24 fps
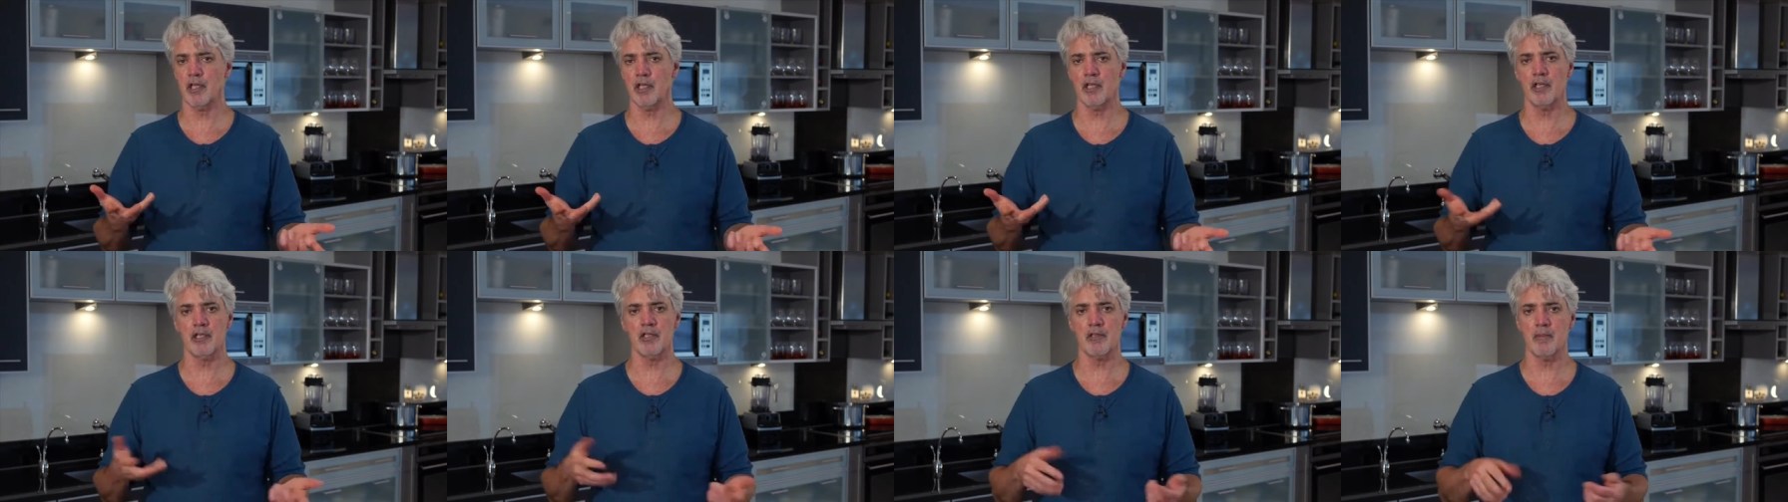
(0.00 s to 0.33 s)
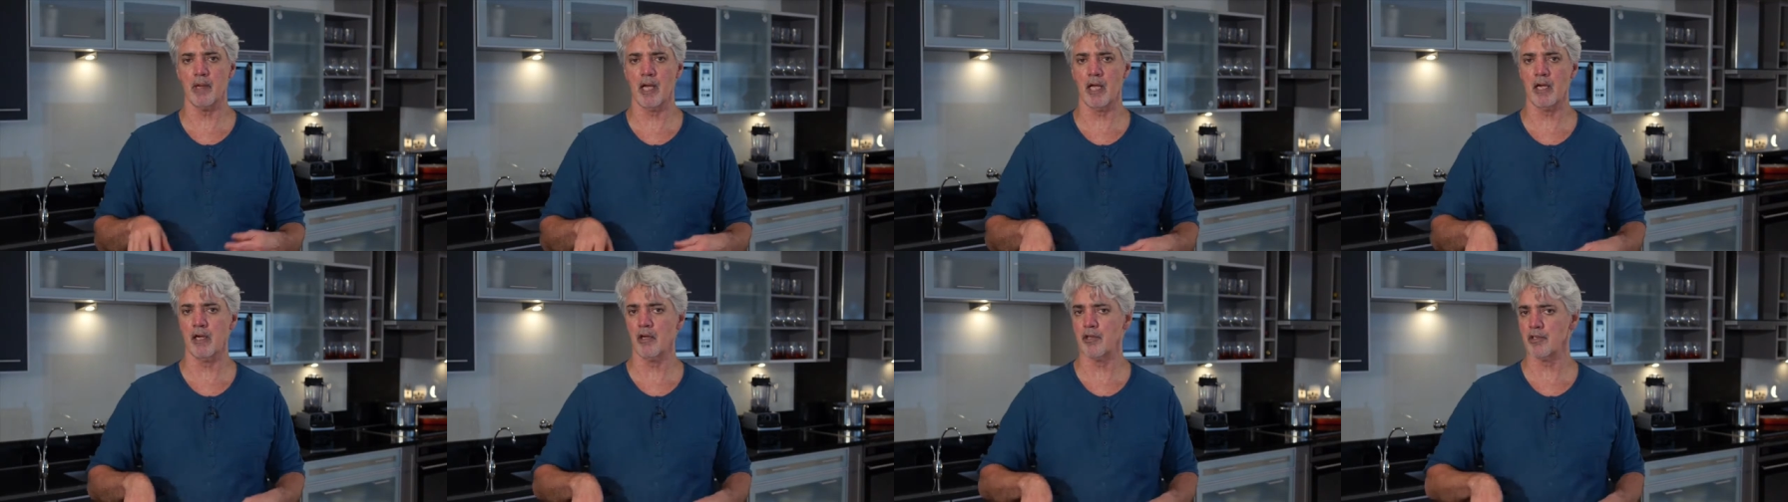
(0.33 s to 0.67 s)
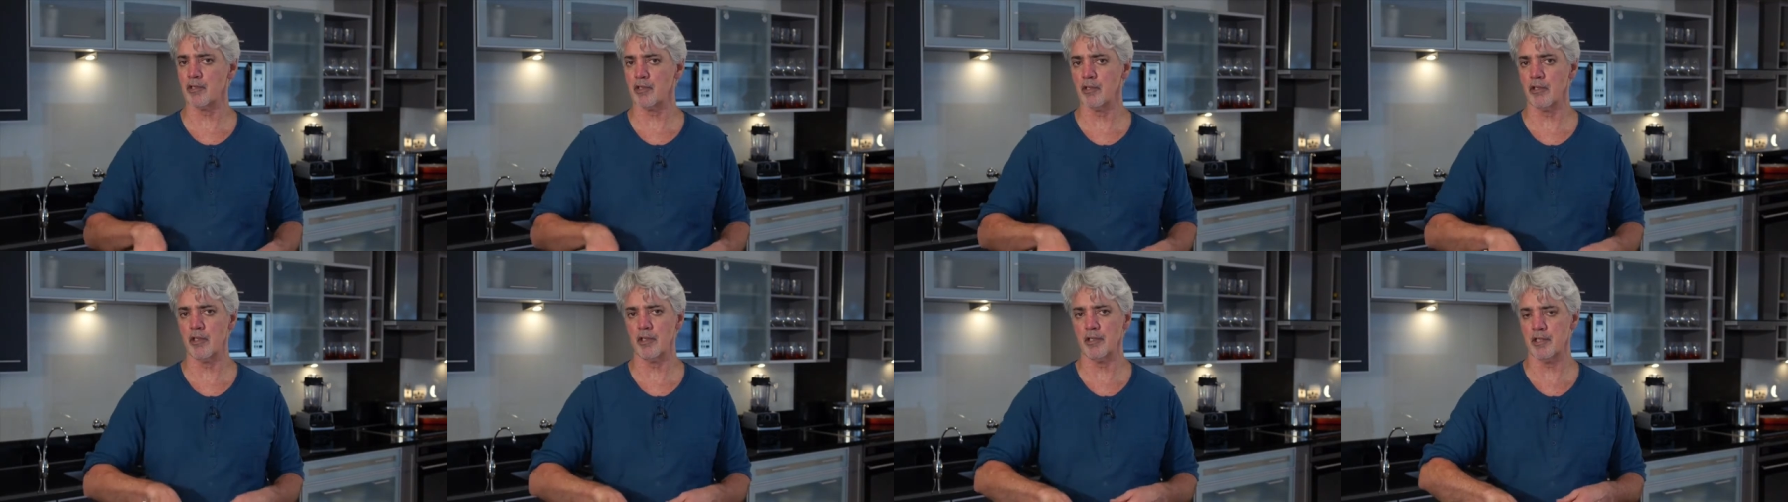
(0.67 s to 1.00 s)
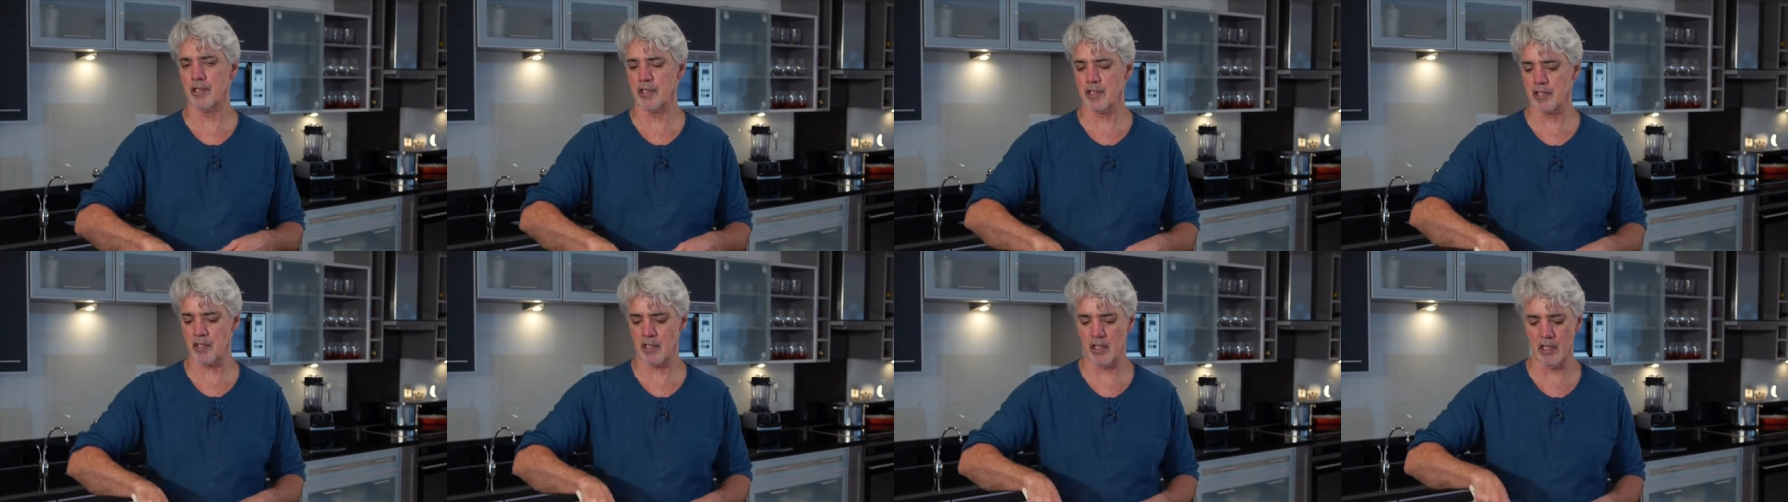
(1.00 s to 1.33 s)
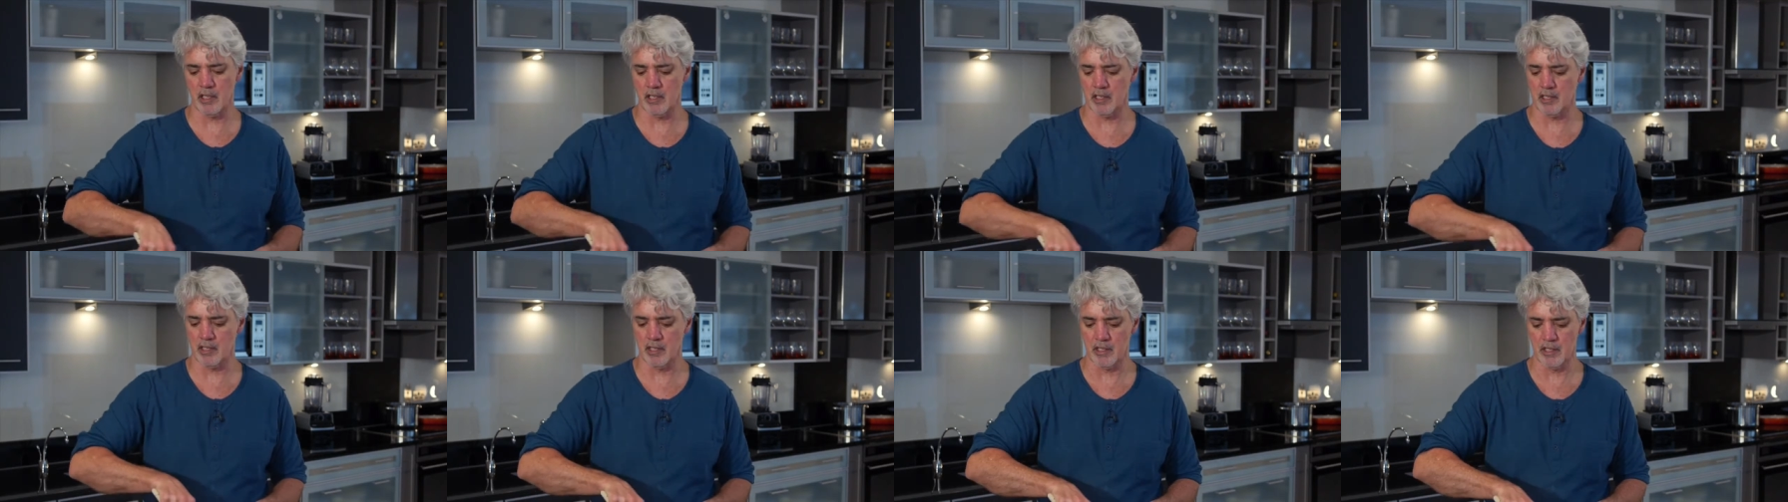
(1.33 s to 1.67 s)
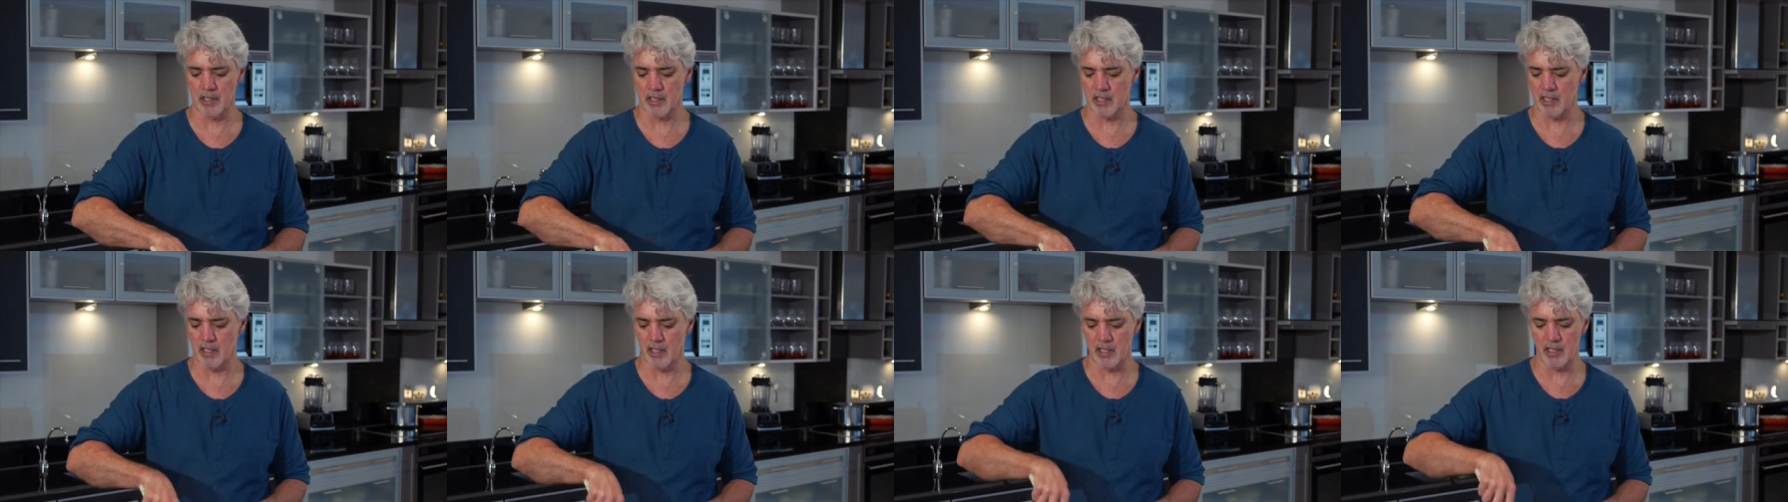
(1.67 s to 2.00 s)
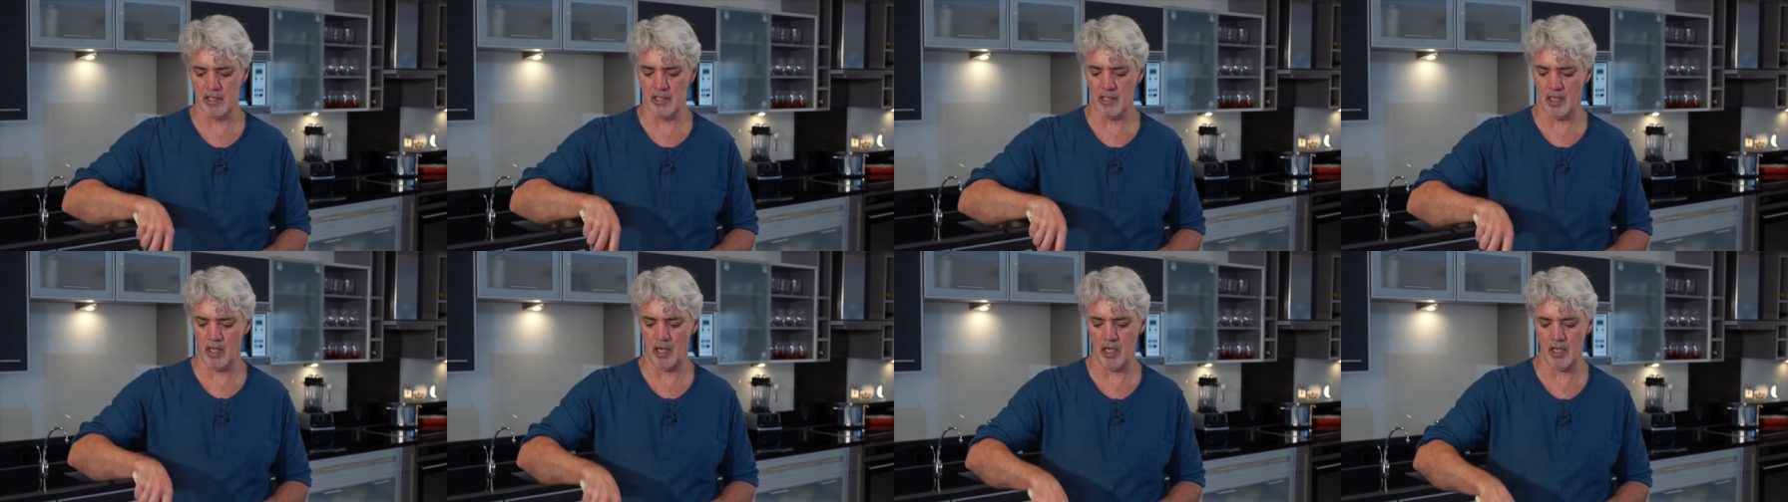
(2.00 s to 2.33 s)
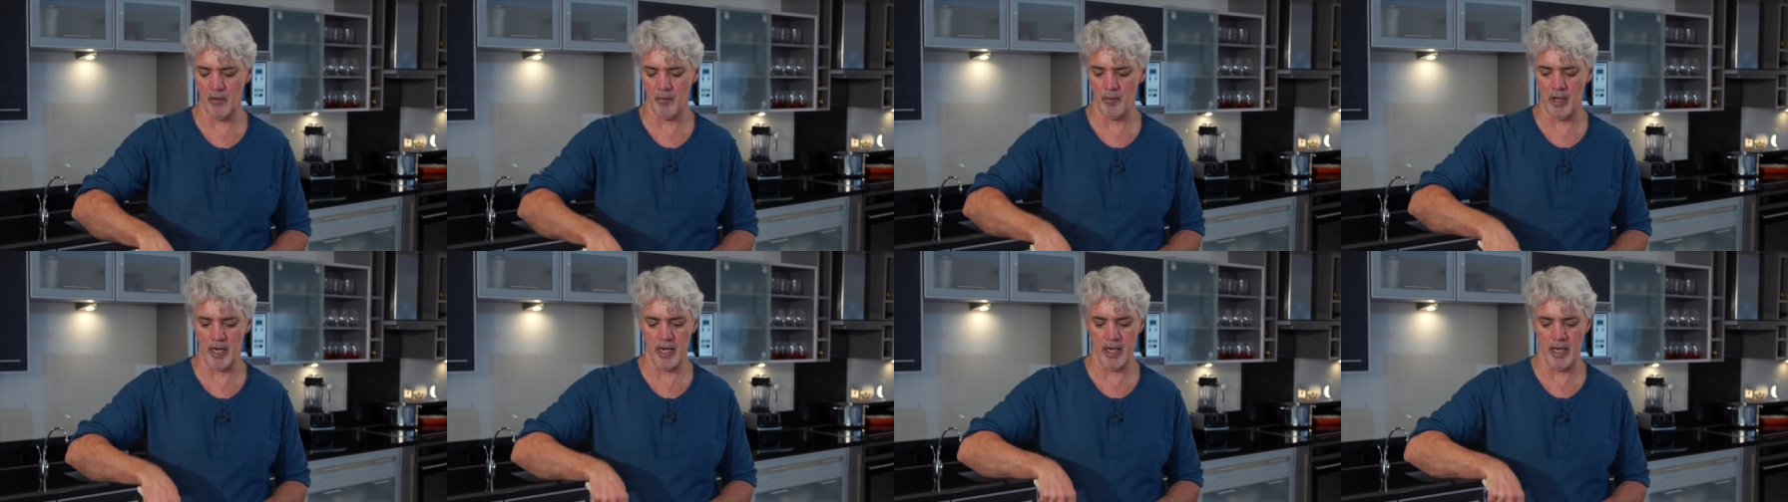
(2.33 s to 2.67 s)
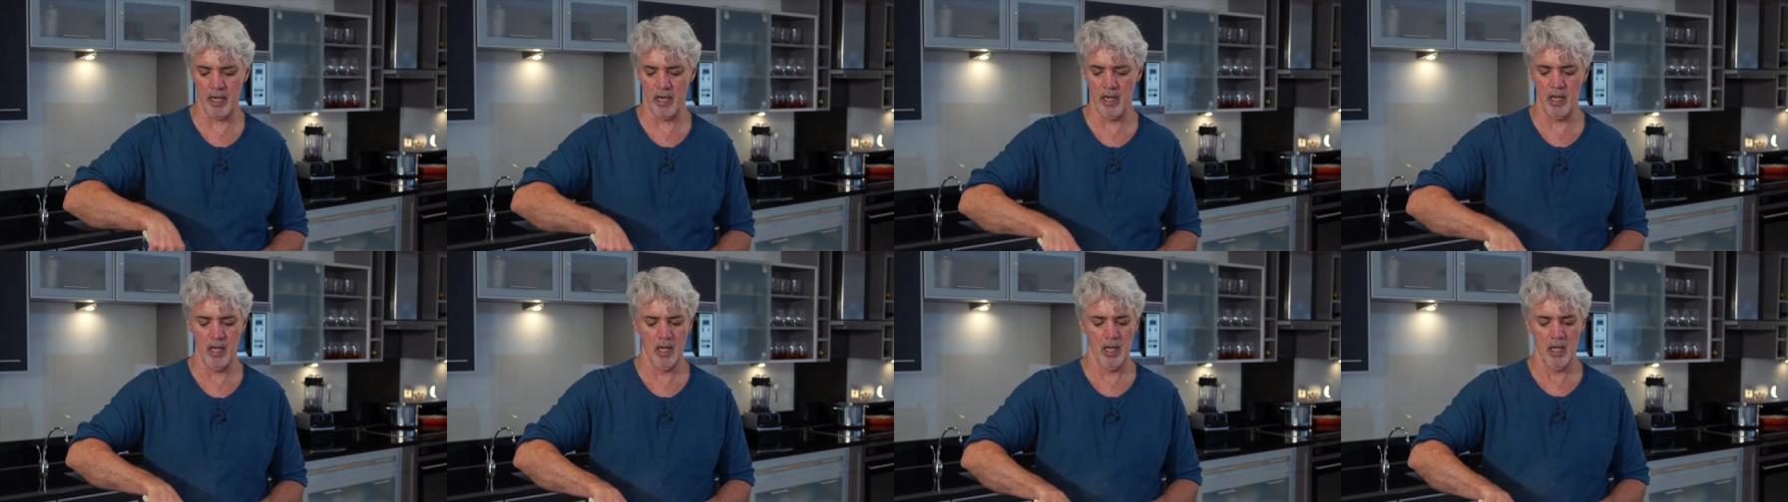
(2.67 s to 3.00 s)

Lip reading: in the tomatoes are in the skins and seeds anyway,